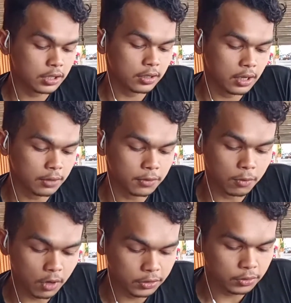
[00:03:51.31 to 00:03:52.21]
pay
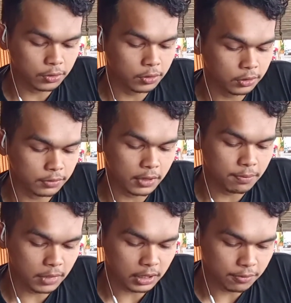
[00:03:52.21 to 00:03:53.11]
attention if you
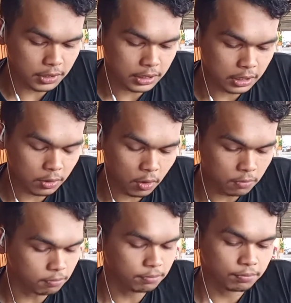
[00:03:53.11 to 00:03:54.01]
want to cultivate
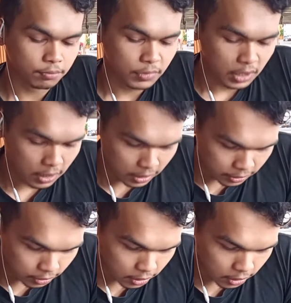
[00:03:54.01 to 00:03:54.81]
betta fish at home.